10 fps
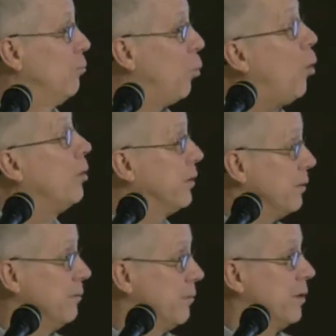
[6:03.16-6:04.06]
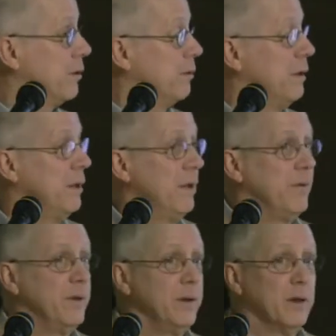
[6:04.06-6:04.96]
Walden, the,
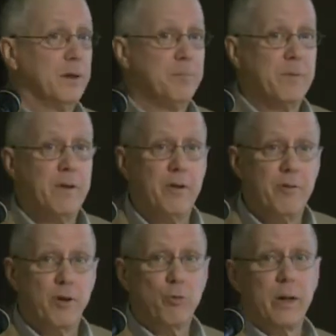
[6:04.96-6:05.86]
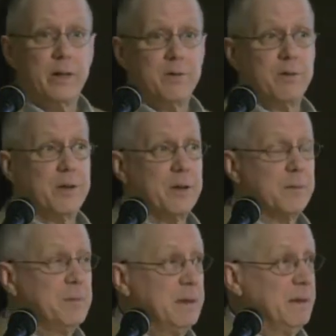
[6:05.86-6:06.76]
the, um, the, the great uh,
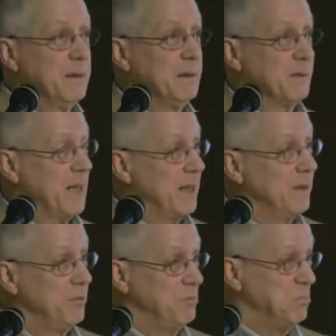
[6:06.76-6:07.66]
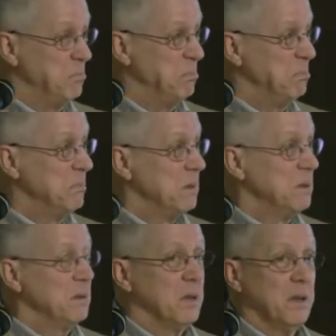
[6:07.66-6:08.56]
uh, kind
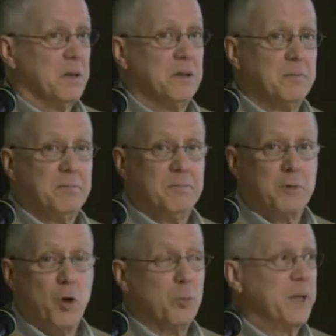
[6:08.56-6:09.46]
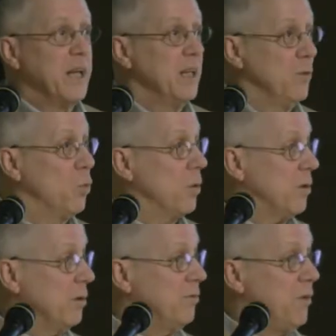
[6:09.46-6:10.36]
of uh, culminating
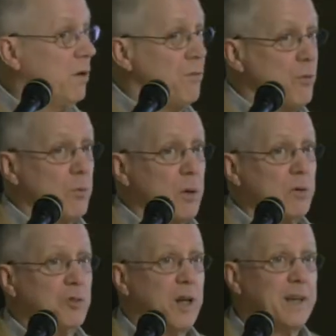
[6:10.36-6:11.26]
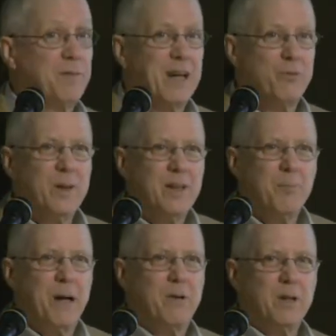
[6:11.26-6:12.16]
work of, of Thoreau's. I'd, I'd, written
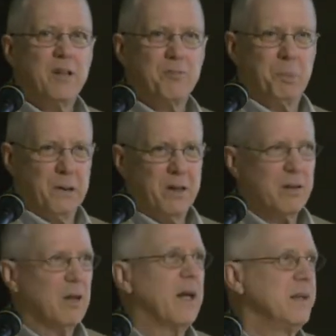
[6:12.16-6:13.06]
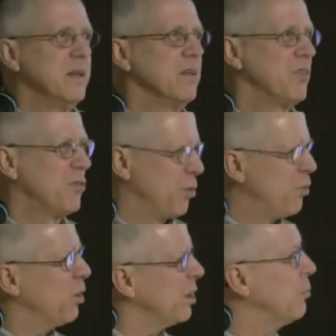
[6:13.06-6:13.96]
about his political ideas, his
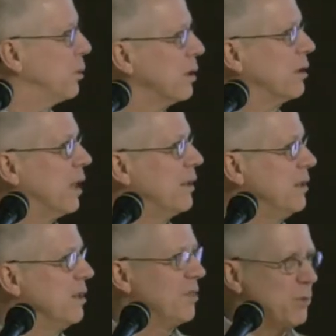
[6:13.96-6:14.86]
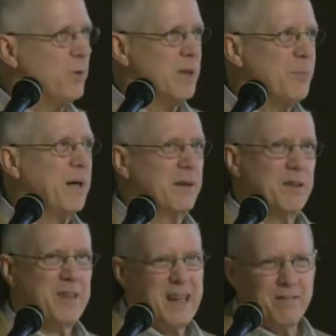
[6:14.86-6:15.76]
overtly political ideas. I'd written about
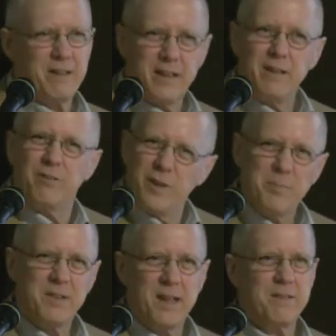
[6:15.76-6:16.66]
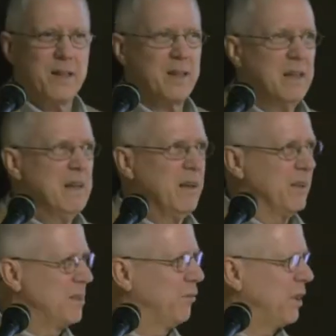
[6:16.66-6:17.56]
his essay, his famous essay on civil